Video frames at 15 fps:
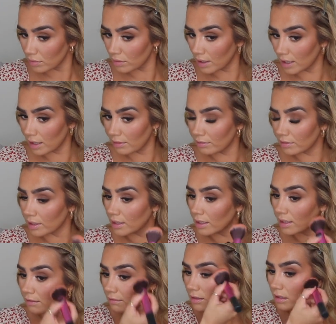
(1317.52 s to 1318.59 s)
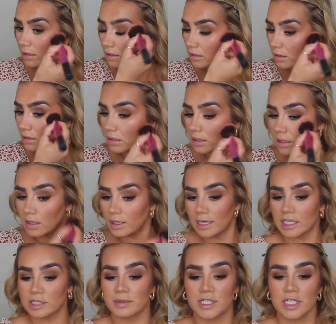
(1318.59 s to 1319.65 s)
Like, I really love it.
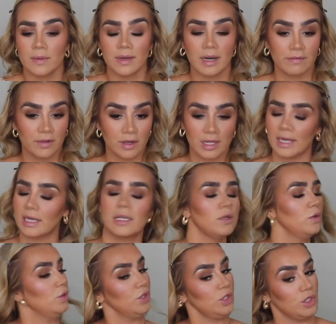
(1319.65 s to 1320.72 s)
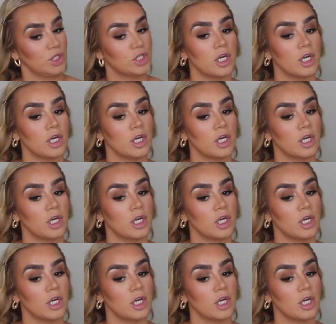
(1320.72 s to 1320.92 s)
Especially when I've got like a little cute